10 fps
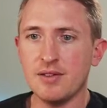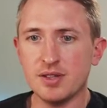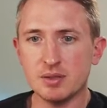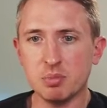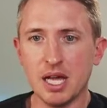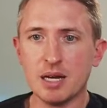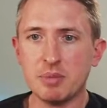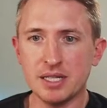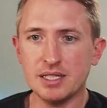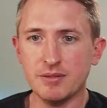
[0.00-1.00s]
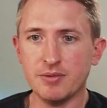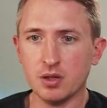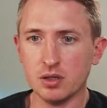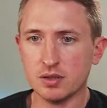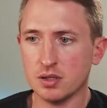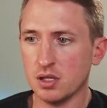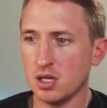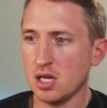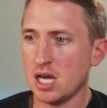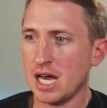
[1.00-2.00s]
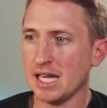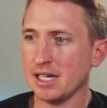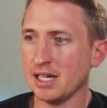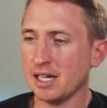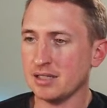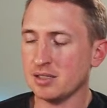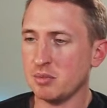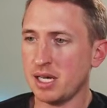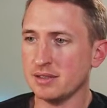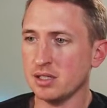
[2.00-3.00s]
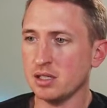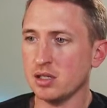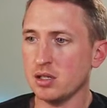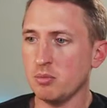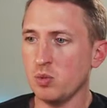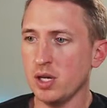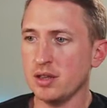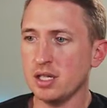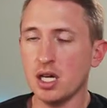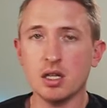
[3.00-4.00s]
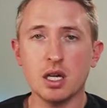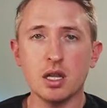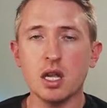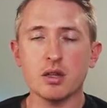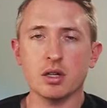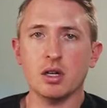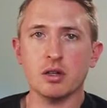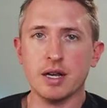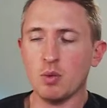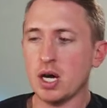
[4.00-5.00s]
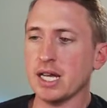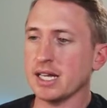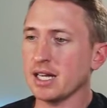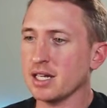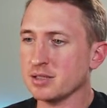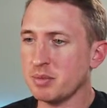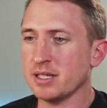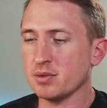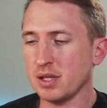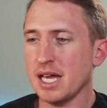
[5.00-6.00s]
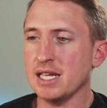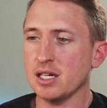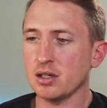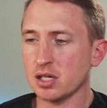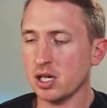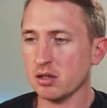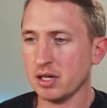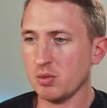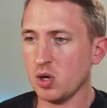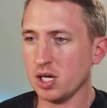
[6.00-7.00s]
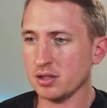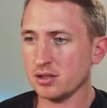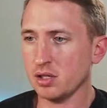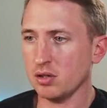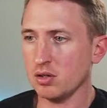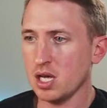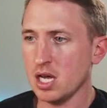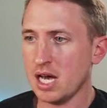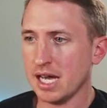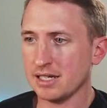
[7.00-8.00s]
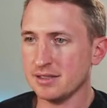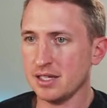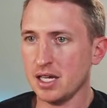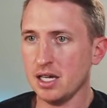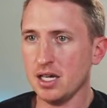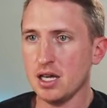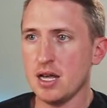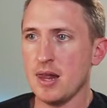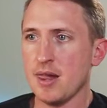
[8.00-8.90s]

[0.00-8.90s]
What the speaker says: If it's black by default, I can customize it with another color I want. I can customize it with any other color I want. So I can say,